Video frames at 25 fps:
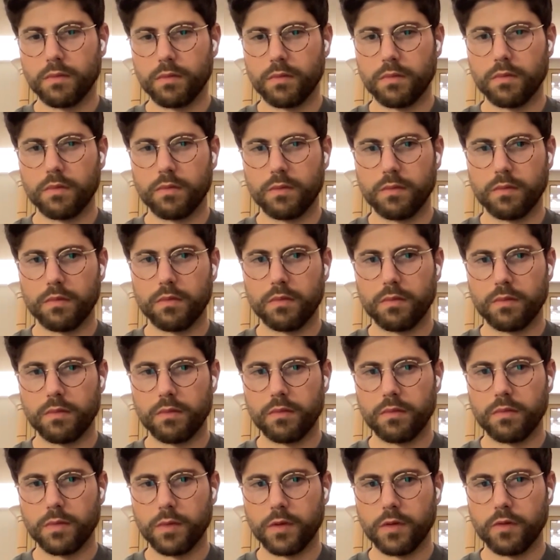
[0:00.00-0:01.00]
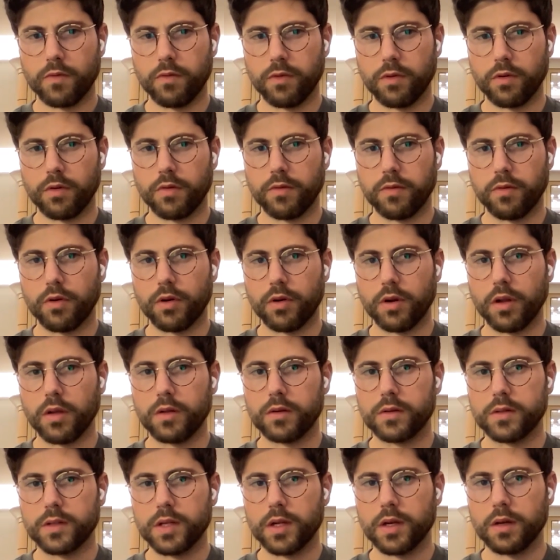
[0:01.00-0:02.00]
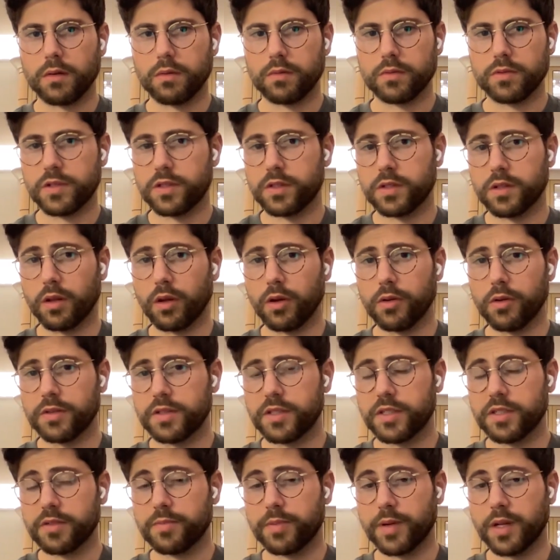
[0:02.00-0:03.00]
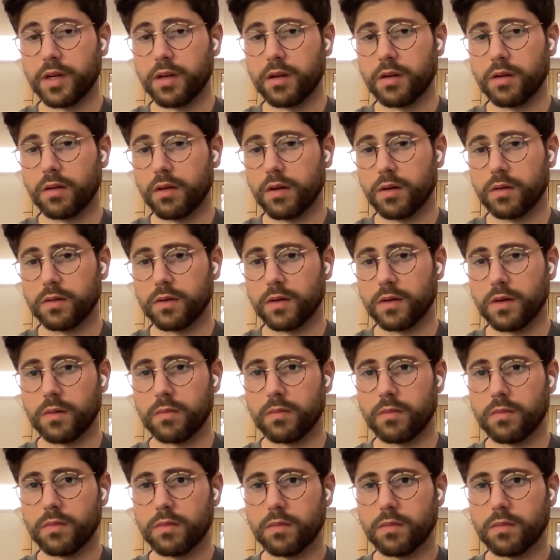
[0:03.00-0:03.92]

cents. For four dollars, yeah, which is the lowest it's been in a long time